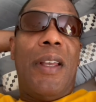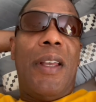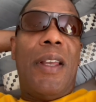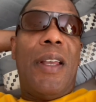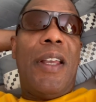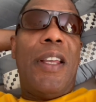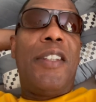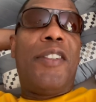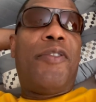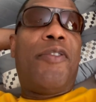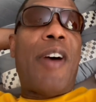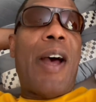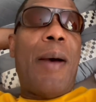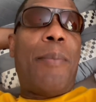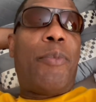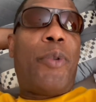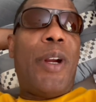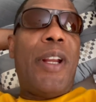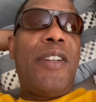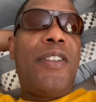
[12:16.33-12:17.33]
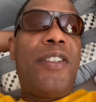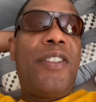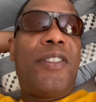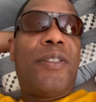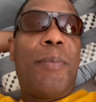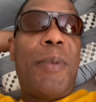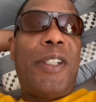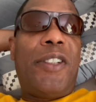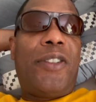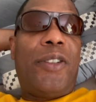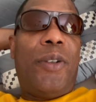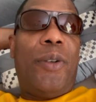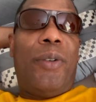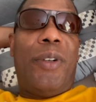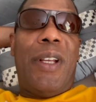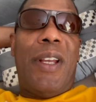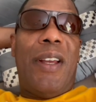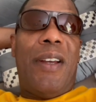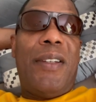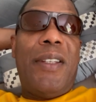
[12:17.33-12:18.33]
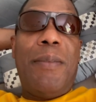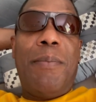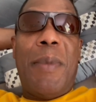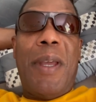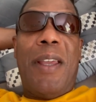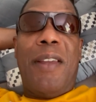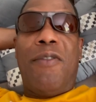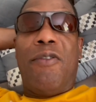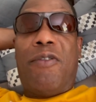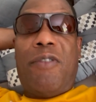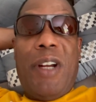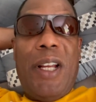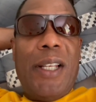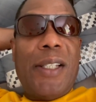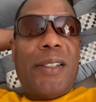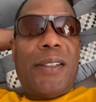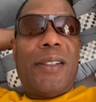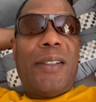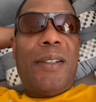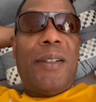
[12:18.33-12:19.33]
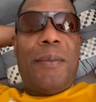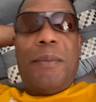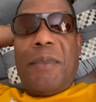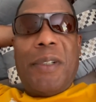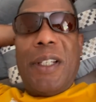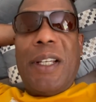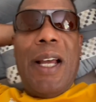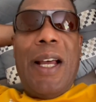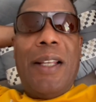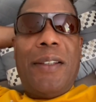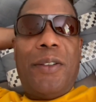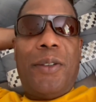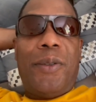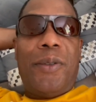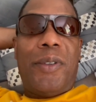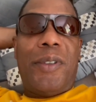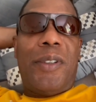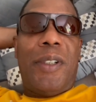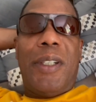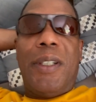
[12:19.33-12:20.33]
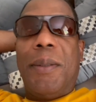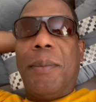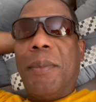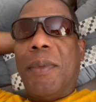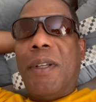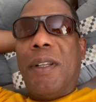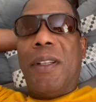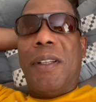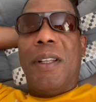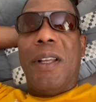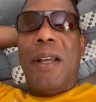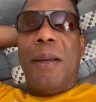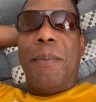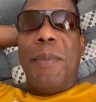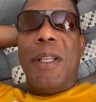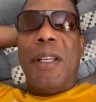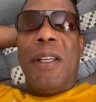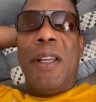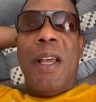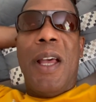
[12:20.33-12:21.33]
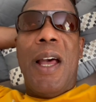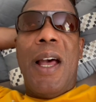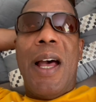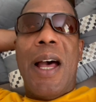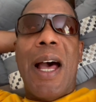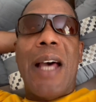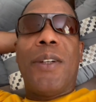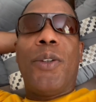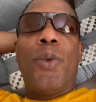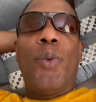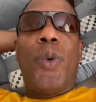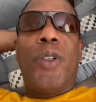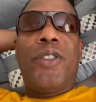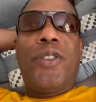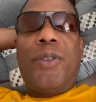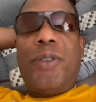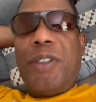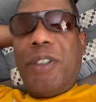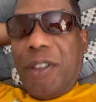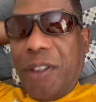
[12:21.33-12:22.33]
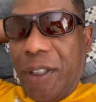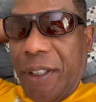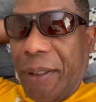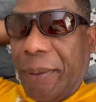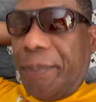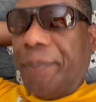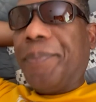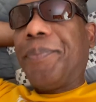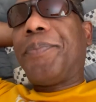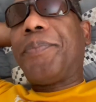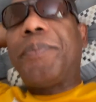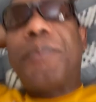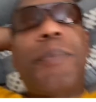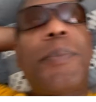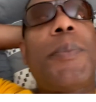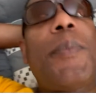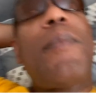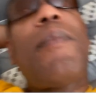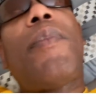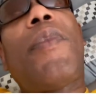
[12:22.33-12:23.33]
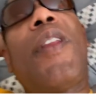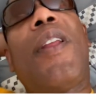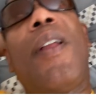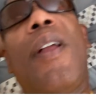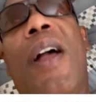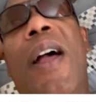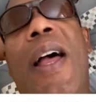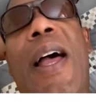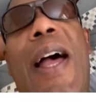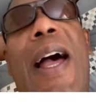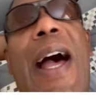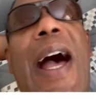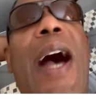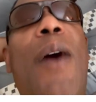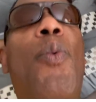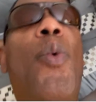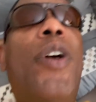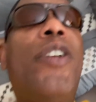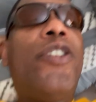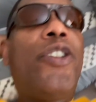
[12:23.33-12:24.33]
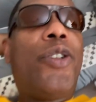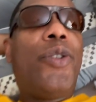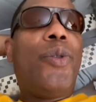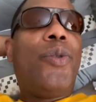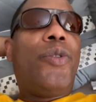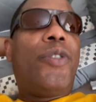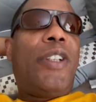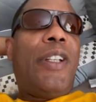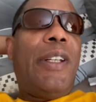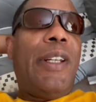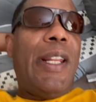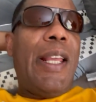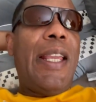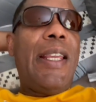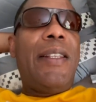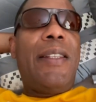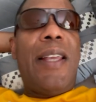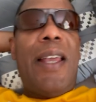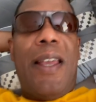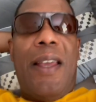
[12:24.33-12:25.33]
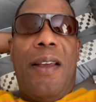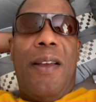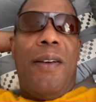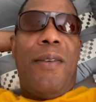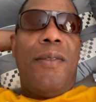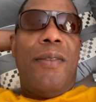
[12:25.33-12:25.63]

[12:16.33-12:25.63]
His vibrations may slow down. He may rest, but God don't sleep. I mean, I don't want you to sleep. I want you to lay down